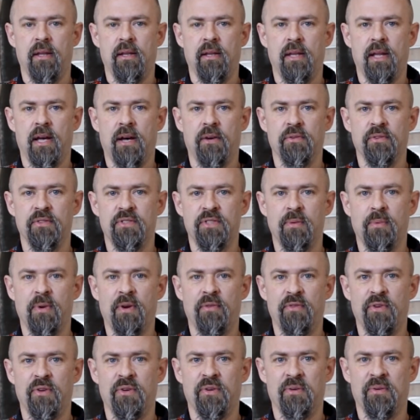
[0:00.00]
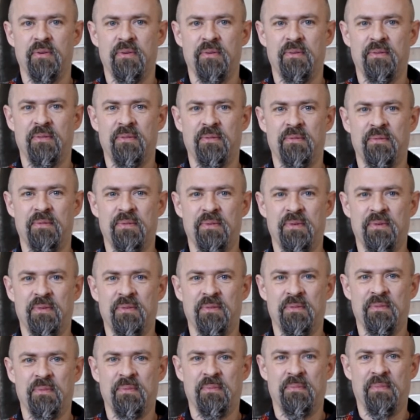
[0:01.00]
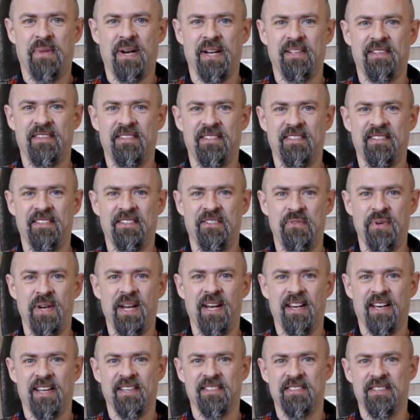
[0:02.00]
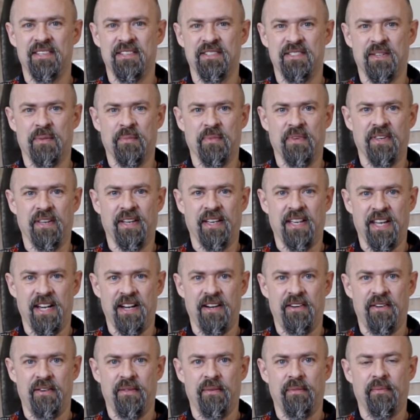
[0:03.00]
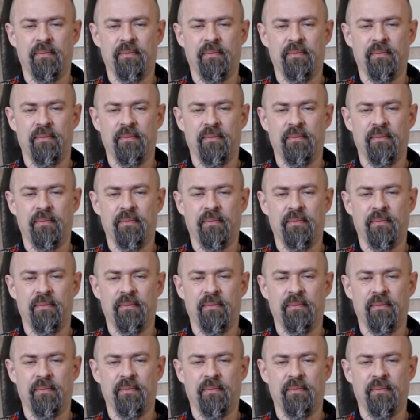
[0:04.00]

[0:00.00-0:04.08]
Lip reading: Now, some of you might realize something here.